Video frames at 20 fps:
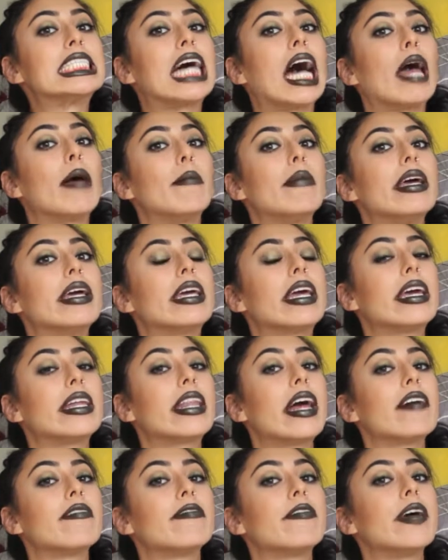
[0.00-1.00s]
I'm making
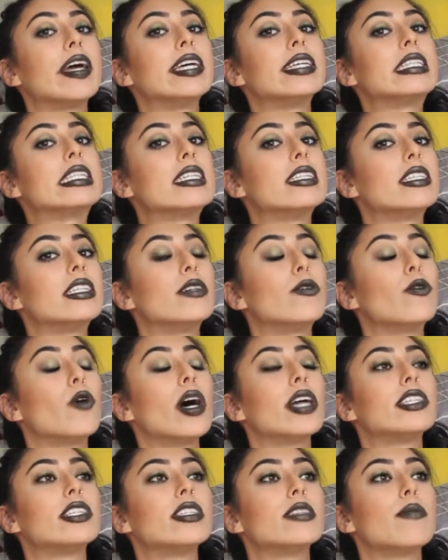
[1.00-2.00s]
that face because she
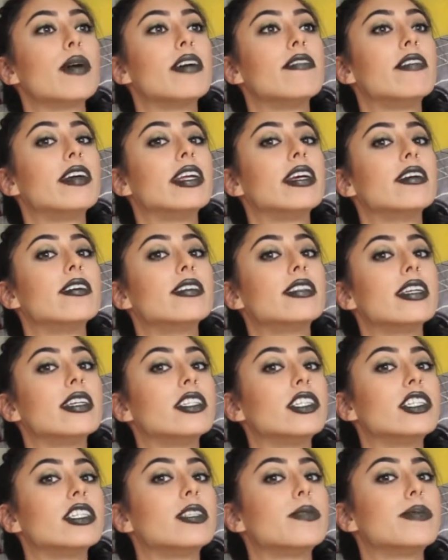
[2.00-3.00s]
watches my videos
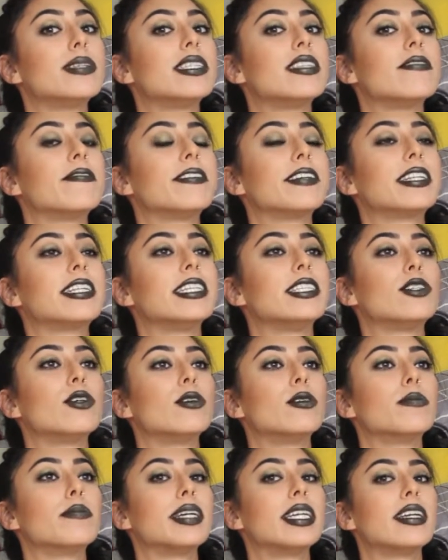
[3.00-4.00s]
and she specifically
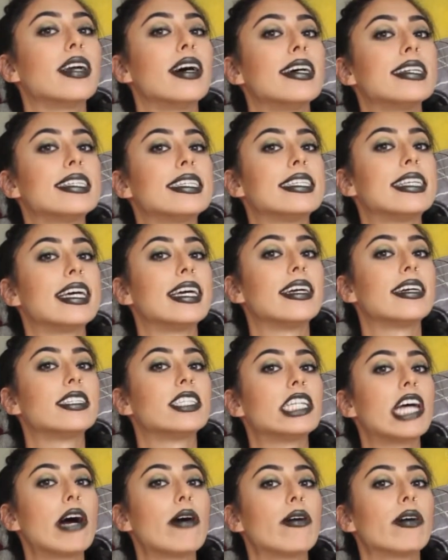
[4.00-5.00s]
told me not to take a
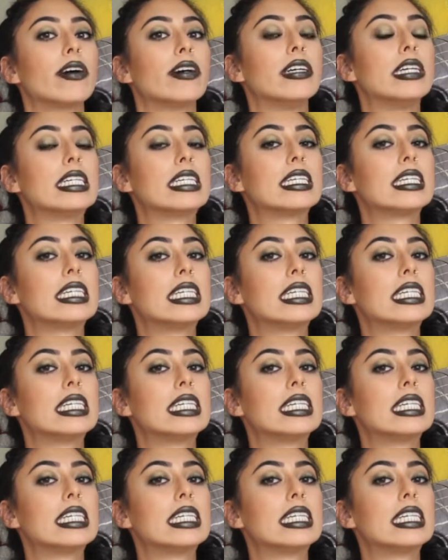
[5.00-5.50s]
shower hook.